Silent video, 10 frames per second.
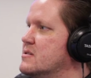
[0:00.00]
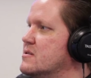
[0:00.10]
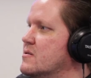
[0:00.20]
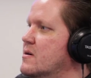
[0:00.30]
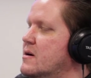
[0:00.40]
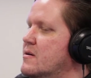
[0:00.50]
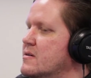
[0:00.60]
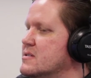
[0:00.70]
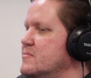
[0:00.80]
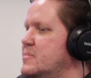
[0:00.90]
So
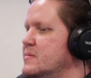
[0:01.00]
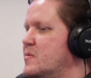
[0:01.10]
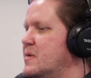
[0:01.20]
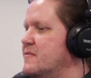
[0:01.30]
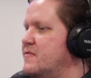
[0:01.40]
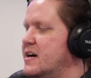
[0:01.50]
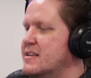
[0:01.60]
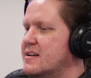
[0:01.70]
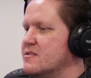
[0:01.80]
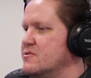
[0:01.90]
some people might find
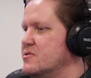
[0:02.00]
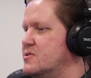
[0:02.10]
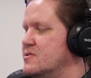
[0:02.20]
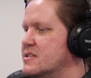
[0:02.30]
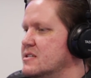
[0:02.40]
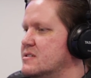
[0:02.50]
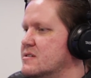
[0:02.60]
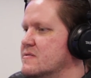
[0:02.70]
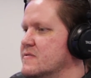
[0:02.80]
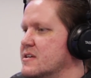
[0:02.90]
that a little too sensitive.